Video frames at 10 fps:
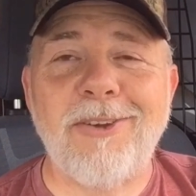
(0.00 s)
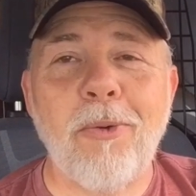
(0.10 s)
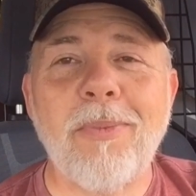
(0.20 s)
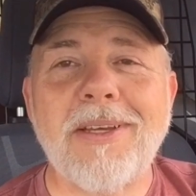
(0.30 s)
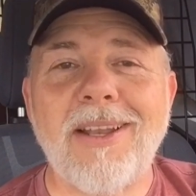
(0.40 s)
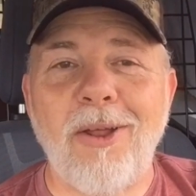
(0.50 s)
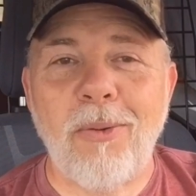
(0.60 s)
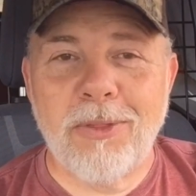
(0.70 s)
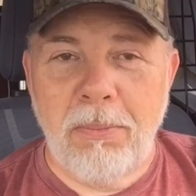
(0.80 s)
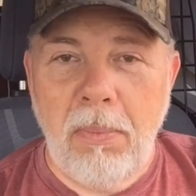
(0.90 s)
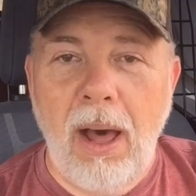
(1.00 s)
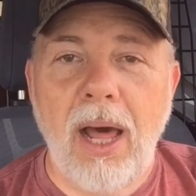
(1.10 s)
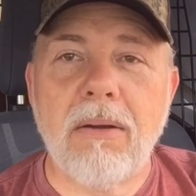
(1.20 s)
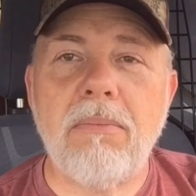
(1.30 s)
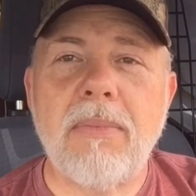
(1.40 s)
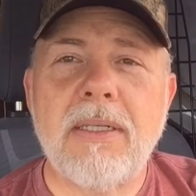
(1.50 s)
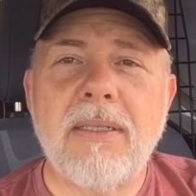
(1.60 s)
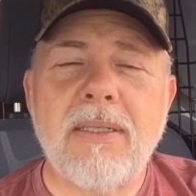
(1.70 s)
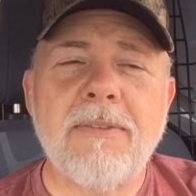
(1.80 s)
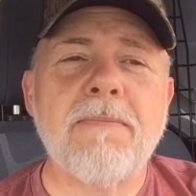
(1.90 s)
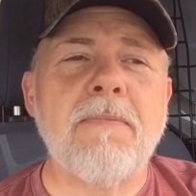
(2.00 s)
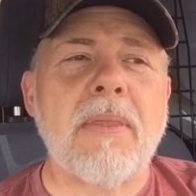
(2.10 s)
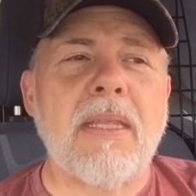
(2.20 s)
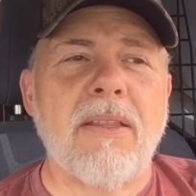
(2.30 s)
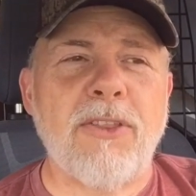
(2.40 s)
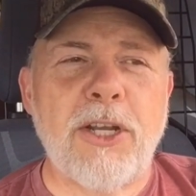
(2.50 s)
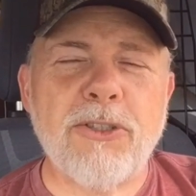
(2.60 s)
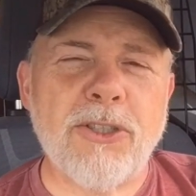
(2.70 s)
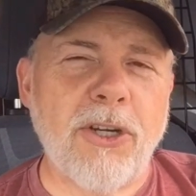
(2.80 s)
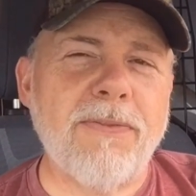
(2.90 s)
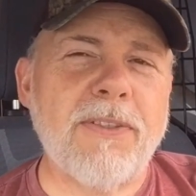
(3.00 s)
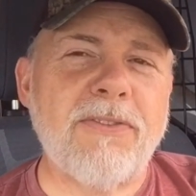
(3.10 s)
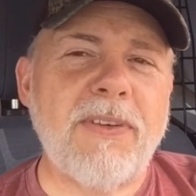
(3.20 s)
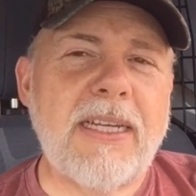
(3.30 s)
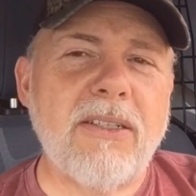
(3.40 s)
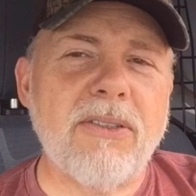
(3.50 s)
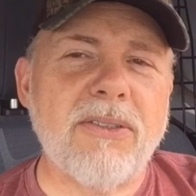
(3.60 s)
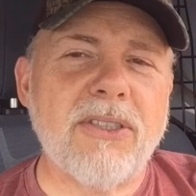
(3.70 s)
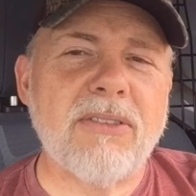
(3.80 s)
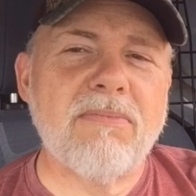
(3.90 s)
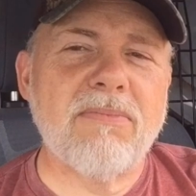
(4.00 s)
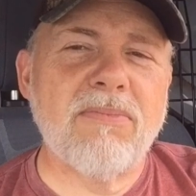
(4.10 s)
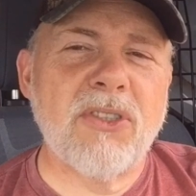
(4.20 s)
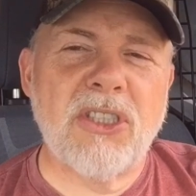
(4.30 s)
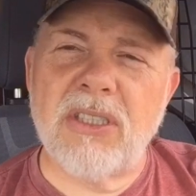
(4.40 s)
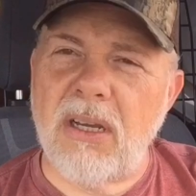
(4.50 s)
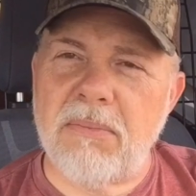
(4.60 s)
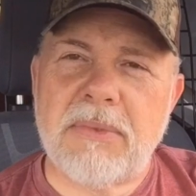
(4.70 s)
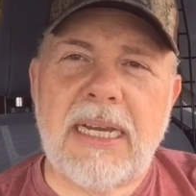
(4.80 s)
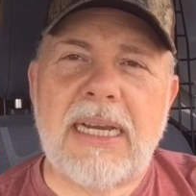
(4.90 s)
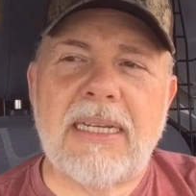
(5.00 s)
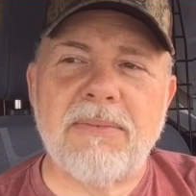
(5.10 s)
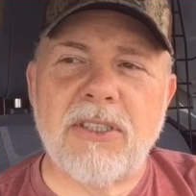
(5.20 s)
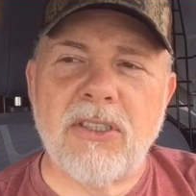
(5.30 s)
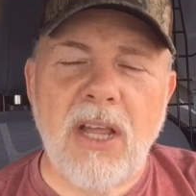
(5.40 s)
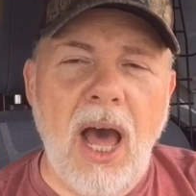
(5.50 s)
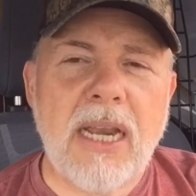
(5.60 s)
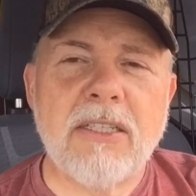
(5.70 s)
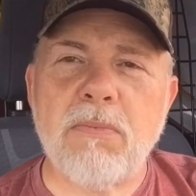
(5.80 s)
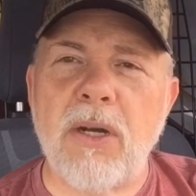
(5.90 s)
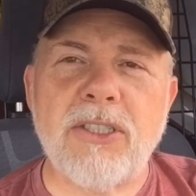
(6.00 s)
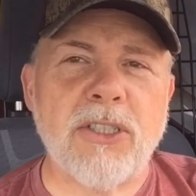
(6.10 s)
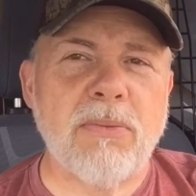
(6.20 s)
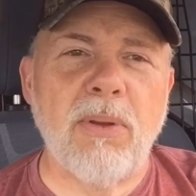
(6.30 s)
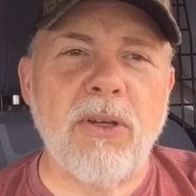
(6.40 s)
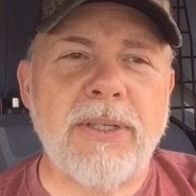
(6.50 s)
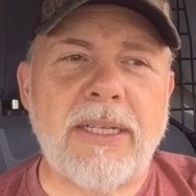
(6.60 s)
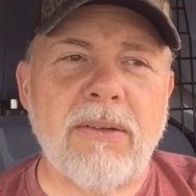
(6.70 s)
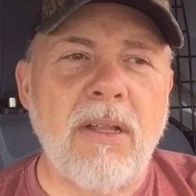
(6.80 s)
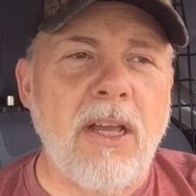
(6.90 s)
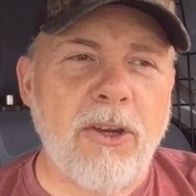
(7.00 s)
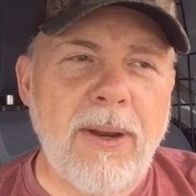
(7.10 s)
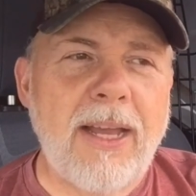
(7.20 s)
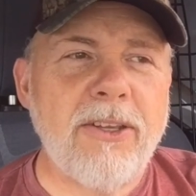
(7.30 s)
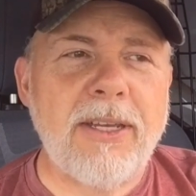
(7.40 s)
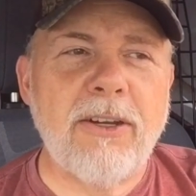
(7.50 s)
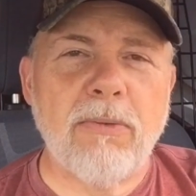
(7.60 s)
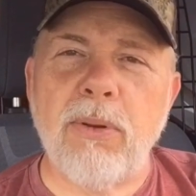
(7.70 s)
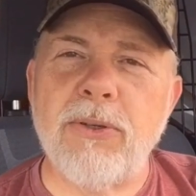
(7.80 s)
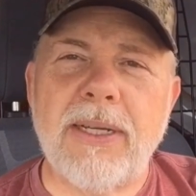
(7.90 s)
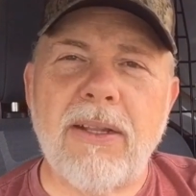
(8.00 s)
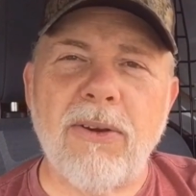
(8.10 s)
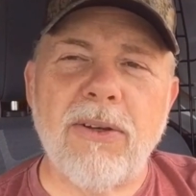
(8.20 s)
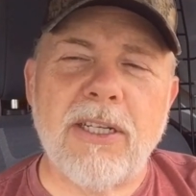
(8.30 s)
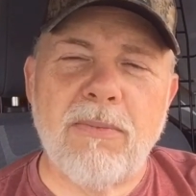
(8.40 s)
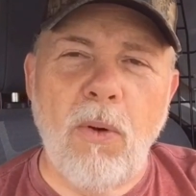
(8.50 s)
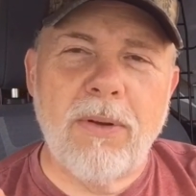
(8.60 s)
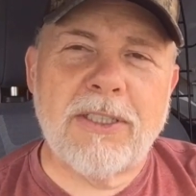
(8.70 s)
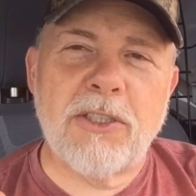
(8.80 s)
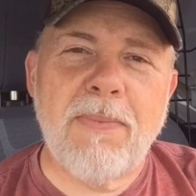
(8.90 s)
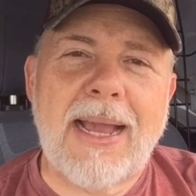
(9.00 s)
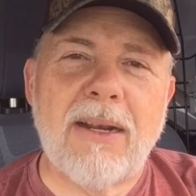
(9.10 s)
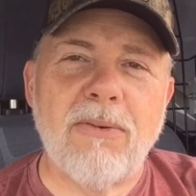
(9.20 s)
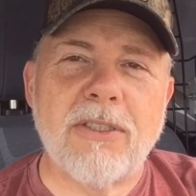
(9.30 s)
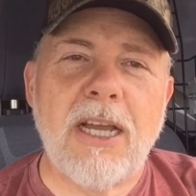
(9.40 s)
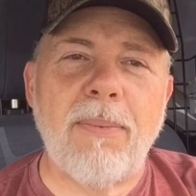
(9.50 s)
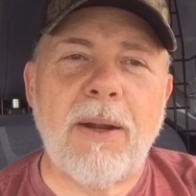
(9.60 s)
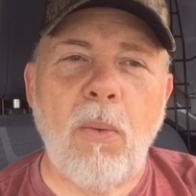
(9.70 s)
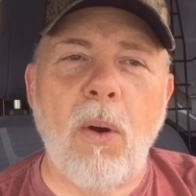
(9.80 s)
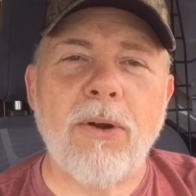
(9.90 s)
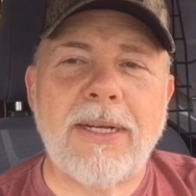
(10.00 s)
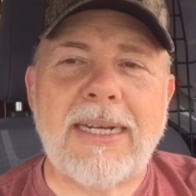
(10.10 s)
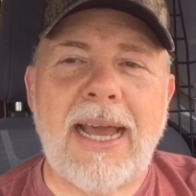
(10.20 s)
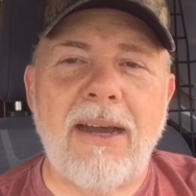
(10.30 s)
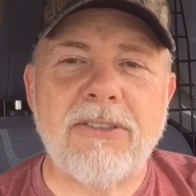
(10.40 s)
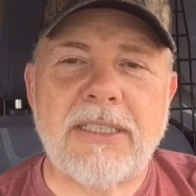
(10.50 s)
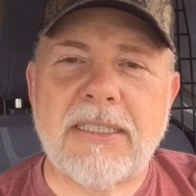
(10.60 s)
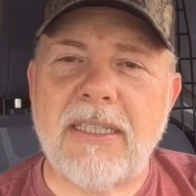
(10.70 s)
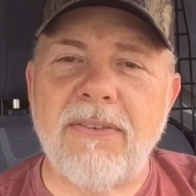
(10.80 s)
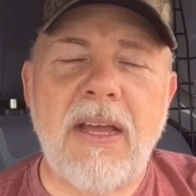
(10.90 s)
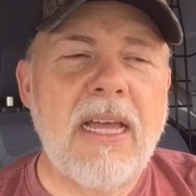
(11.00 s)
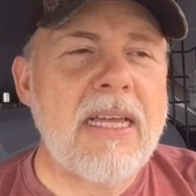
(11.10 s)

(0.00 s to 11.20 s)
normally along the bottom. They're surface feeders sometimes, not as much as a bluegill. You know how you hear a bluegill early in the morning smacking on the top of that water, eating algae and stuff?